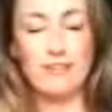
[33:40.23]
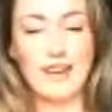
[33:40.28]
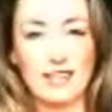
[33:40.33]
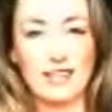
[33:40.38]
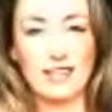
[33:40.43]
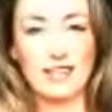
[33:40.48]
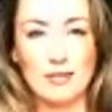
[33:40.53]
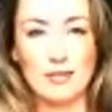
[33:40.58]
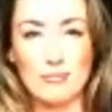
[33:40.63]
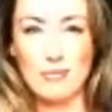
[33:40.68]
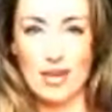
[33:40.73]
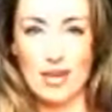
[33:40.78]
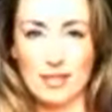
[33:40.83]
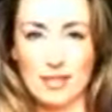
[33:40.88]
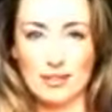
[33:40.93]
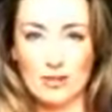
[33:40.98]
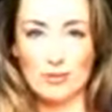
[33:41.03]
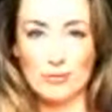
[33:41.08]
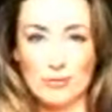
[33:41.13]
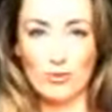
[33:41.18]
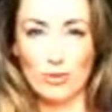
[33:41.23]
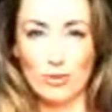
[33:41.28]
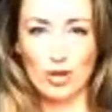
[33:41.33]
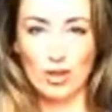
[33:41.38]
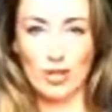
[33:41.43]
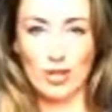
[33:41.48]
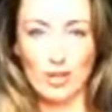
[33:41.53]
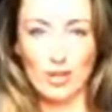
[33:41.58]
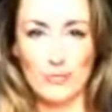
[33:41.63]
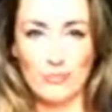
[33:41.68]
the fact that men
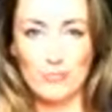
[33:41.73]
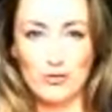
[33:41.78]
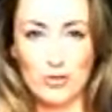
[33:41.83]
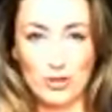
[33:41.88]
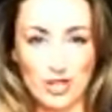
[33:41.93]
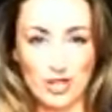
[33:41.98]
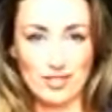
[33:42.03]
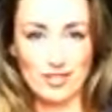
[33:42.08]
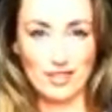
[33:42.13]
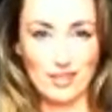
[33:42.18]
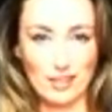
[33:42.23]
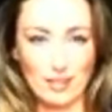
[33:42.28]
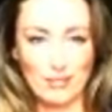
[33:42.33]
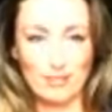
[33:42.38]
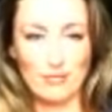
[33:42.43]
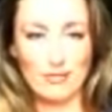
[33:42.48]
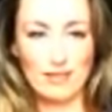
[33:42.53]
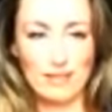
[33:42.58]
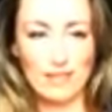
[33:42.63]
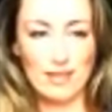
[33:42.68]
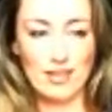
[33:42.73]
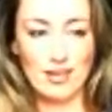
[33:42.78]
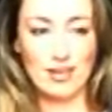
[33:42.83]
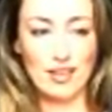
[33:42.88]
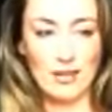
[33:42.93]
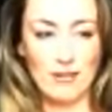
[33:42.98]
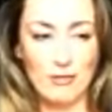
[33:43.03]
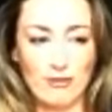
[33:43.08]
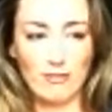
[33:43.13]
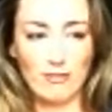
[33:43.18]
were dressing in
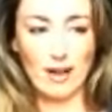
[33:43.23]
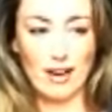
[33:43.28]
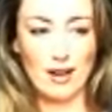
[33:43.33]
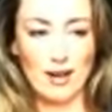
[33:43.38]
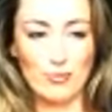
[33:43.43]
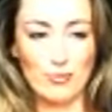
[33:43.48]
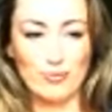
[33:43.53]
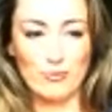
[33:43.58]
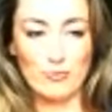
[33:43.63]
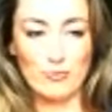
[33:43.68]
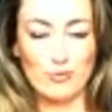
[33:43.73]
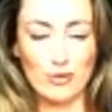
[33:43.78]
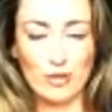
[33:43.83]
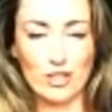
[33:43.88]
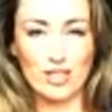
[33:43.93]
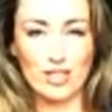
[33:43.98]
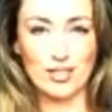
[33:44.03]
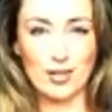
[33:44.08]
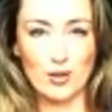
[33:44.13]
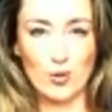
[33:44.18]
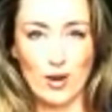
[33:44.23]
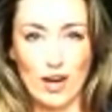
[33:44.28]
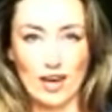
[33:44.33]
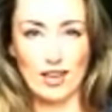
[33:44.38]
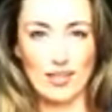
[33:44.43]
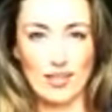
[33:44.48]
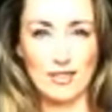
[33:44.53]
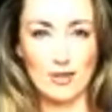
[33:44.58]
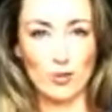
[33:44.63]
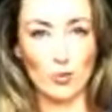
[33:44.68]
a far prettier
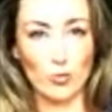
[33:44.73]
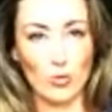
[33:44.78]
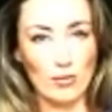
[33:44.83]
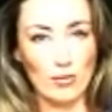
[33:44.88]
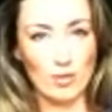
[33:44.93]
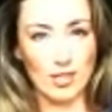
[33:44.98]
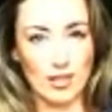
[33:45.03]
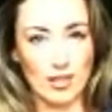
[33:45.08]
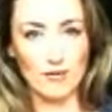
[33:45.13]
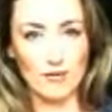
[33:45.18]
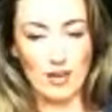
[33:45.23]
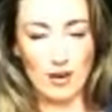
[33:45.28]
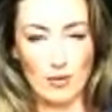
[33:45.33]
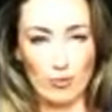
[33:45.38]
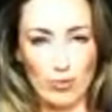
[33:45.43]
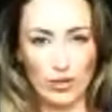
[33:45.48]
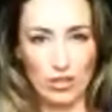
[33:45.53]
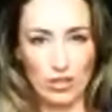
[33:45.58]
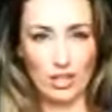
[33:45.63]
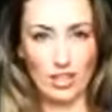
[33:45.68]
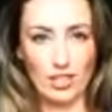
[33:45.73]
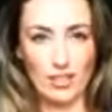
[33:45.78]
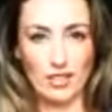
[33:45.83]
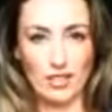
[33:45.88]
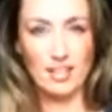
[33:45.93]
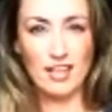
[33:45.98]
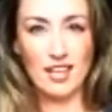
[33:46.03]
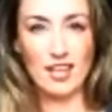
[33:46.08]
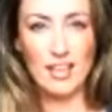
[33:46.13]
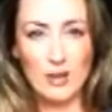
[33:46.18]
way than women at that period,
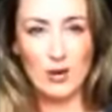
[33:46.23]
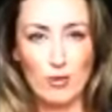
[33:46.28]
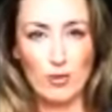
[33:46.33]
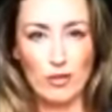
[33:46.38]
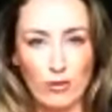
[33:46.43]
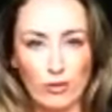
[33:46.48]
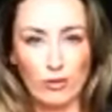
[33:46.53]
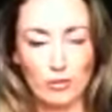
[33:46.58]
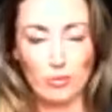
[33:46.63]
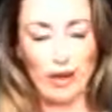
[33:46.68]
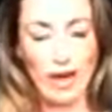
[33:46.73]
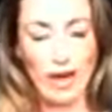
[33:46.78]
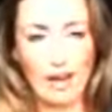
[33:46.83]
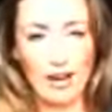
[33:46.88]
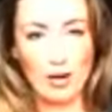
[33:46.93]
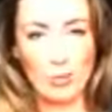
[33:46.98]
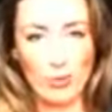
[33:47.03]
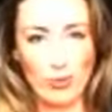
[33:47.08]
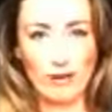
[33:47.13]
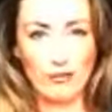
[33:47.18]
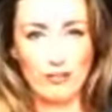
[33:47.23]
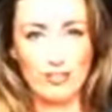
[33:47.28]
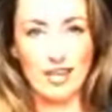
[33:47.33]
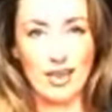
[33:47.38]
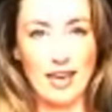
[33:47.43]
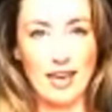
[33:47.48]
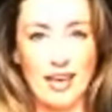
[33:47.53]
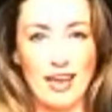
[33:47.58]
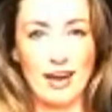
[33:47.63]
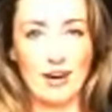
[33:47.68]
with all the powder puffed
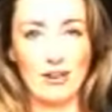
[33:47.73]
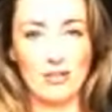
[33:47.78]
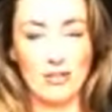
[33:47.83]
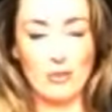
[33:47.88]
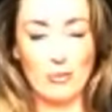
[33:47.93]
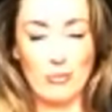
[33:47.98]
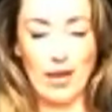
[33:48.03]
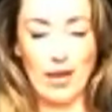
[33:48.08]
hair and the